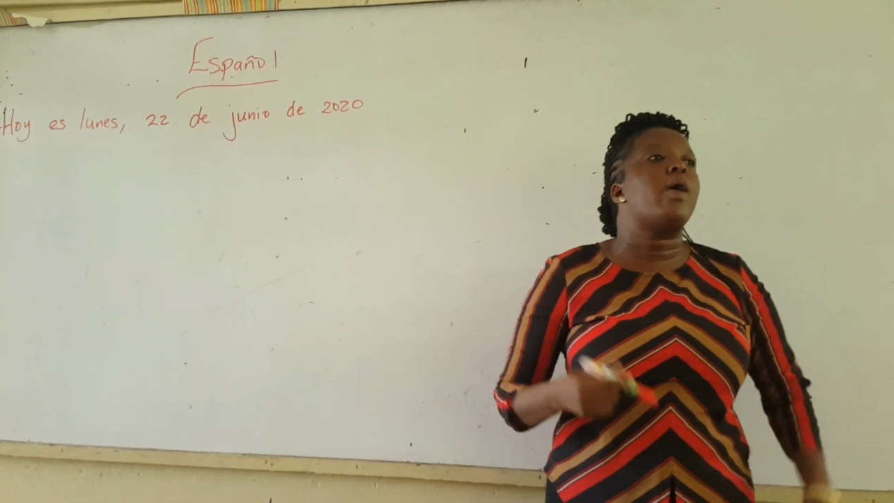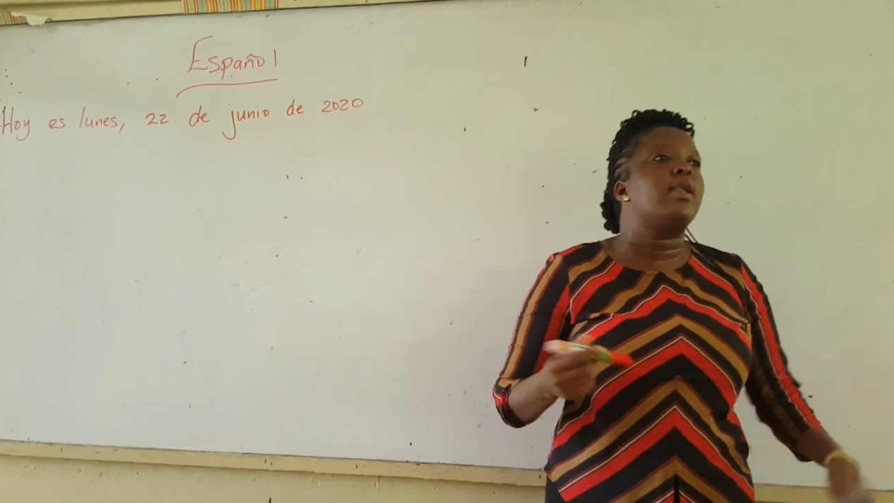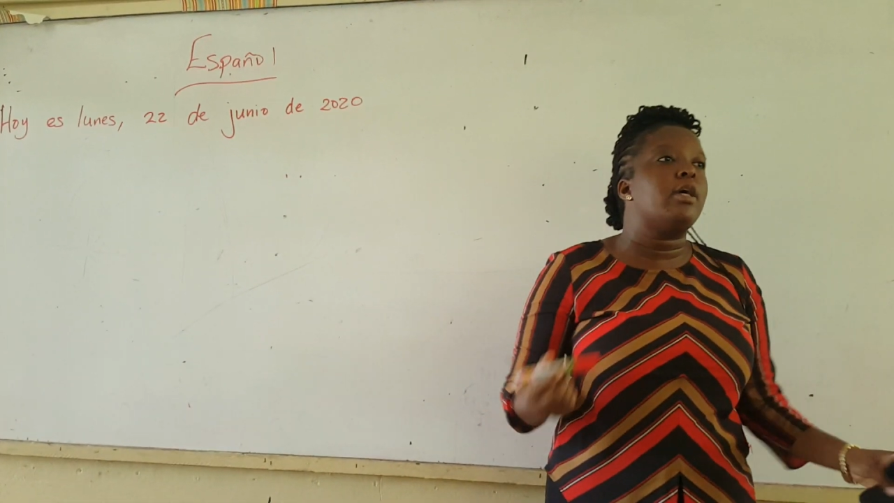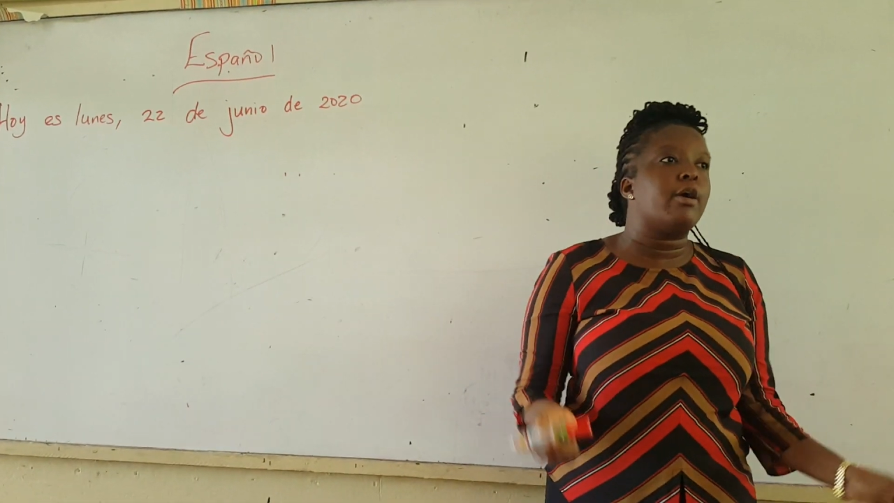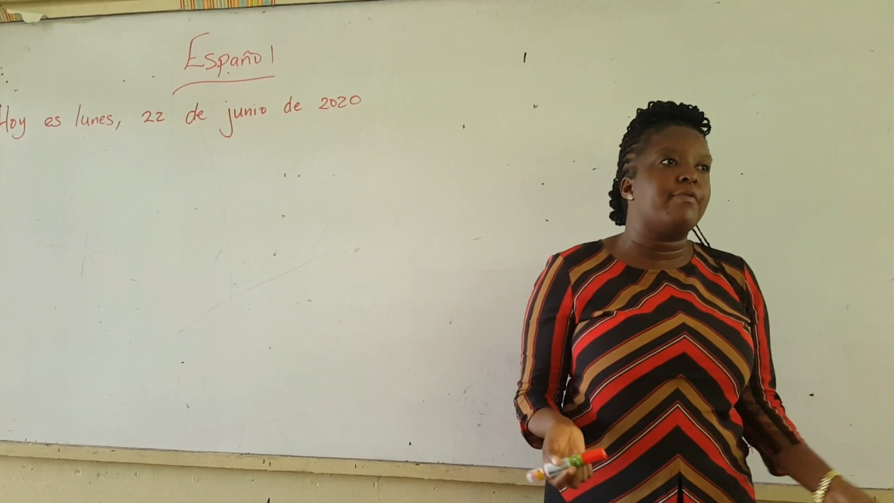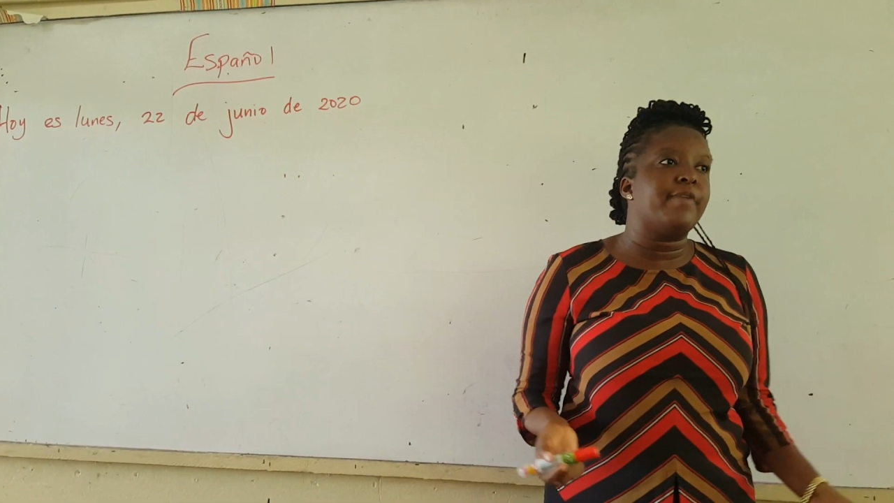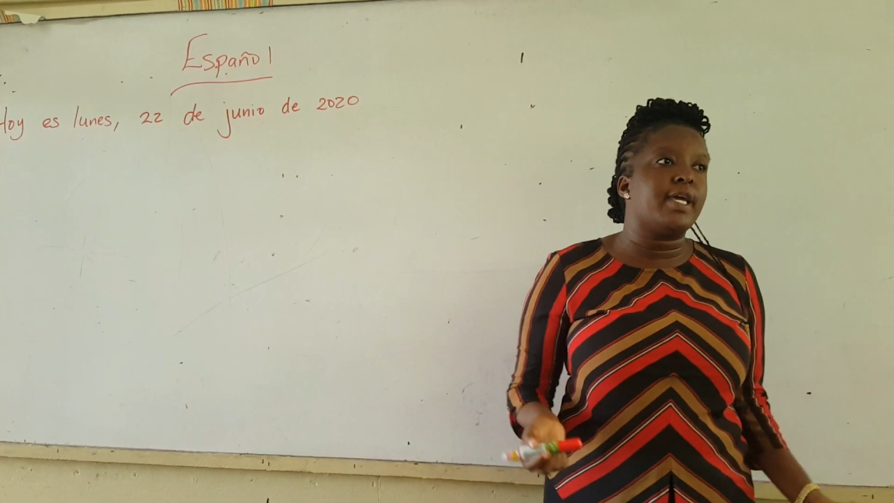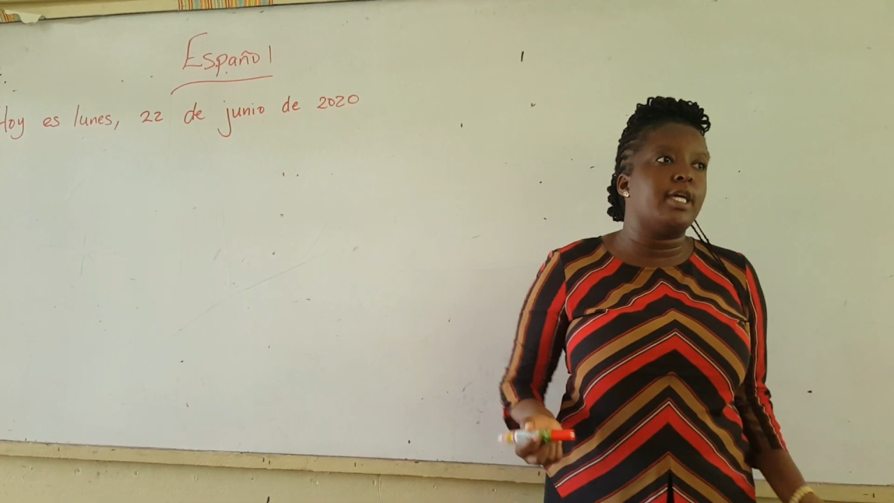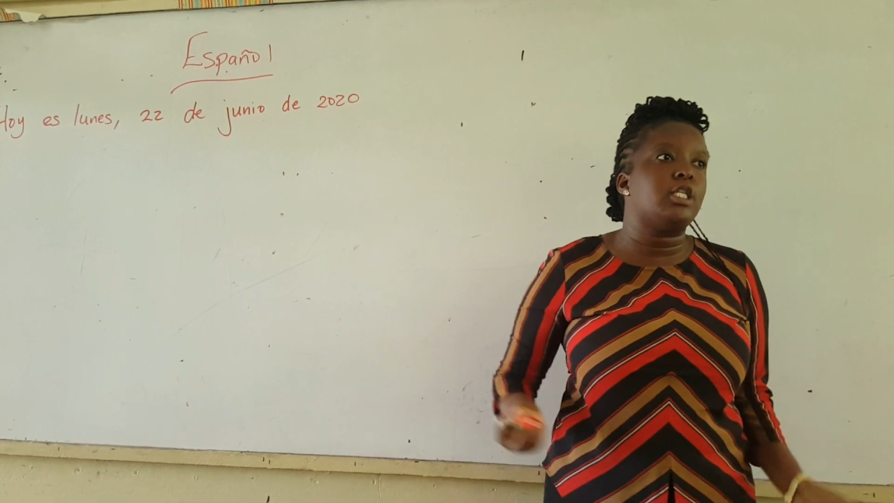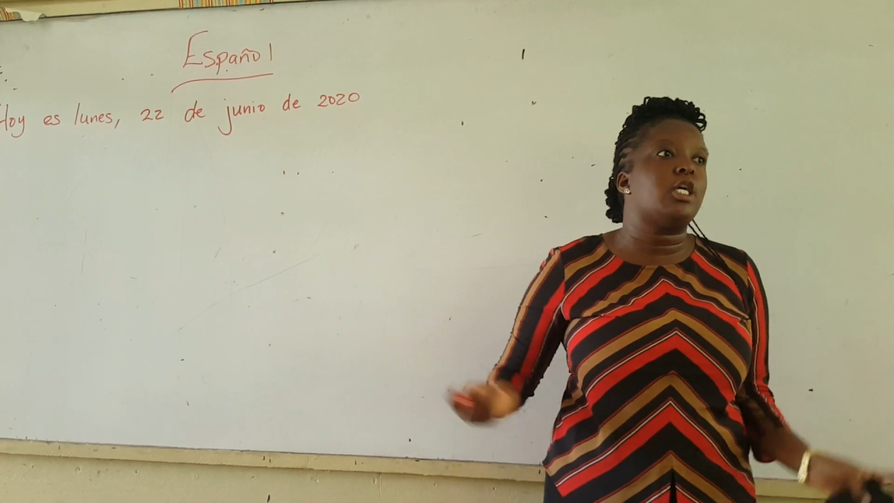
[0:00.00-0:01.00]
while they're on
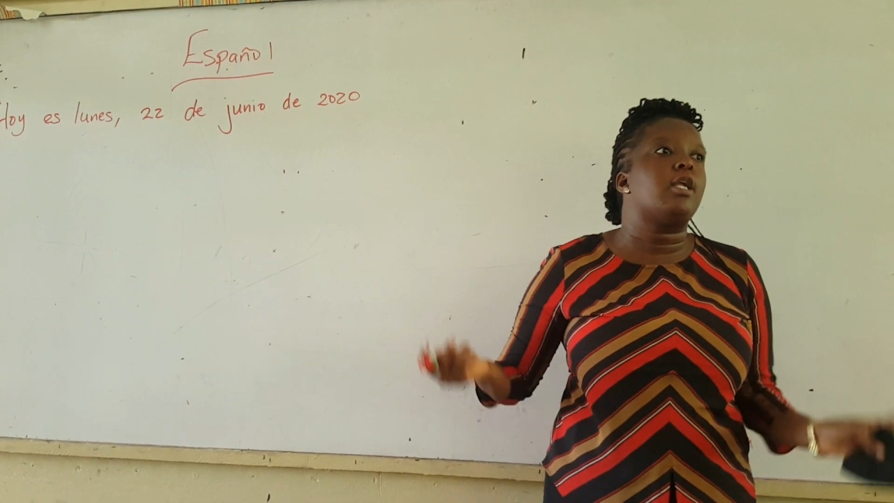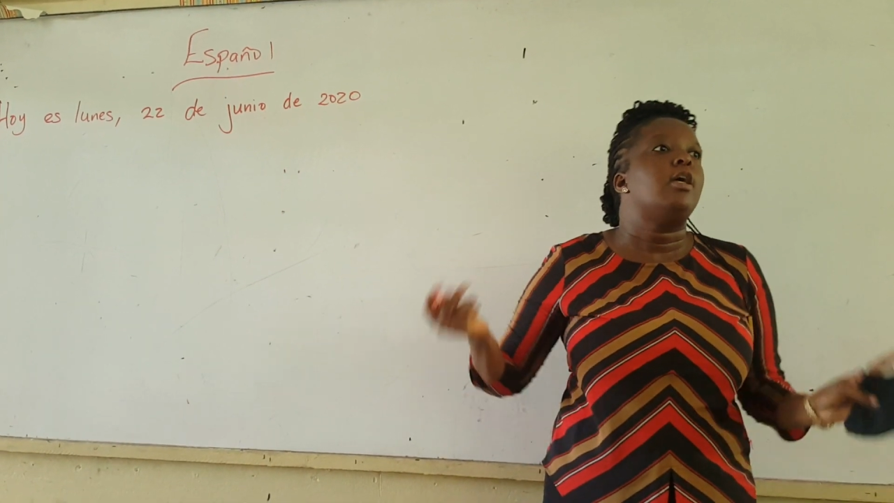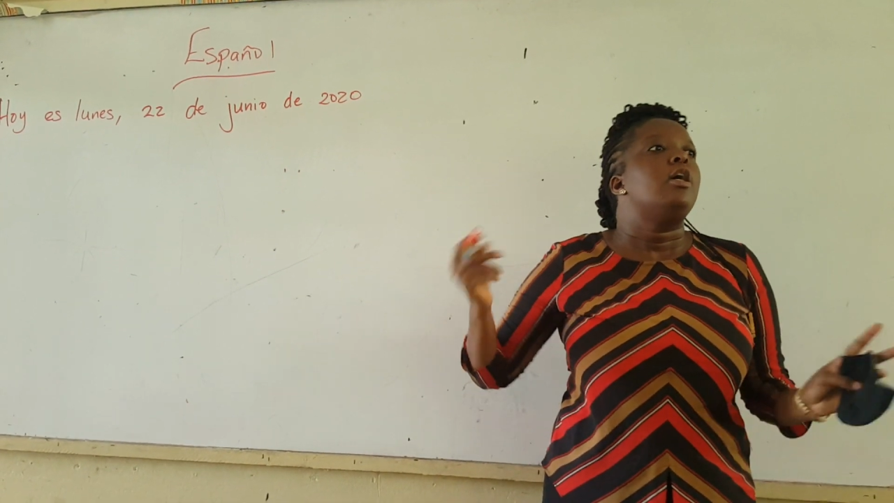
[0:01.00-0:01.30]
vacation.